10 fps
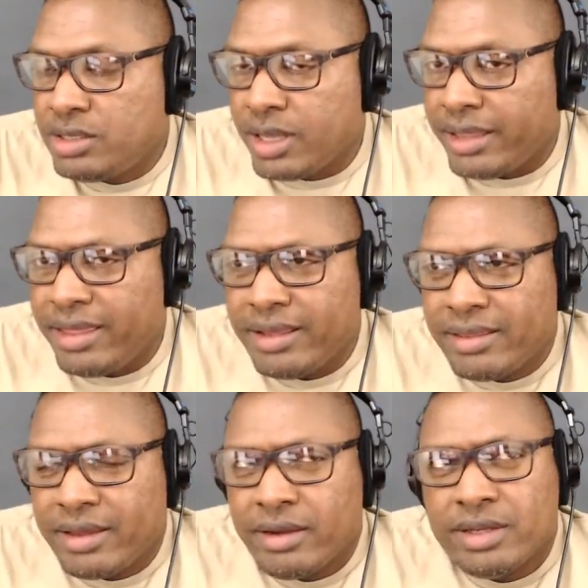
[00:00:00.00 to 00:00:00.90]
I think
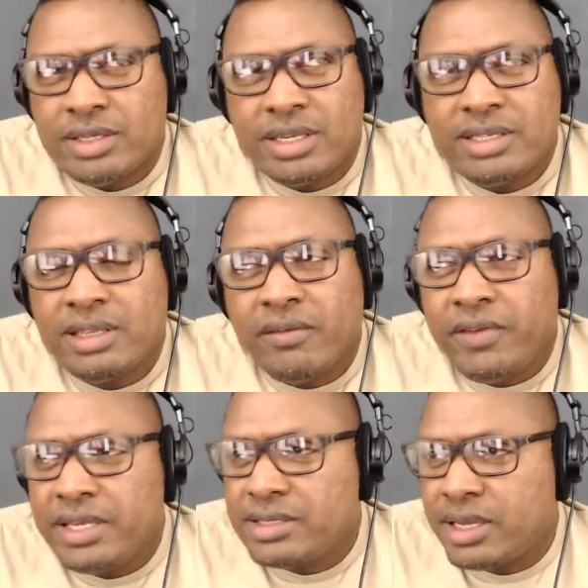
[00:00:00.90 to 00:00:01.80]
there's, is it the
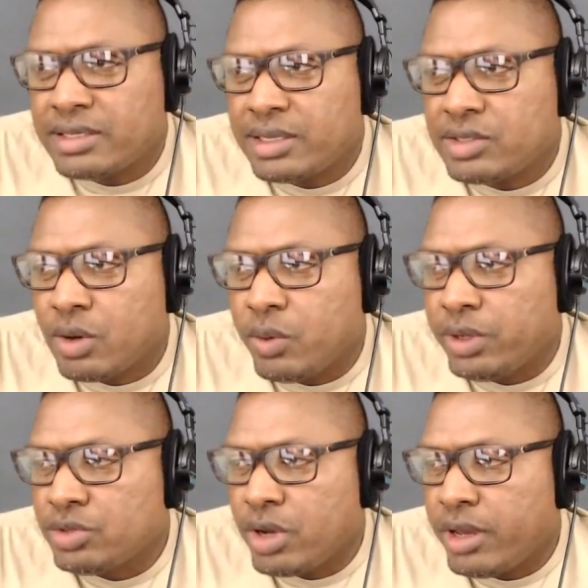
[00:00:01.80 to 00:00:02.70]
V6 that's
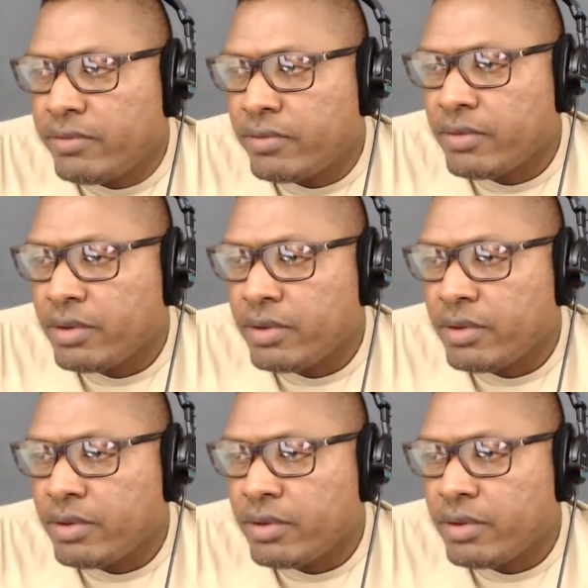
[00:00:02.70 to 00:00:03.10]
all-wheel drive?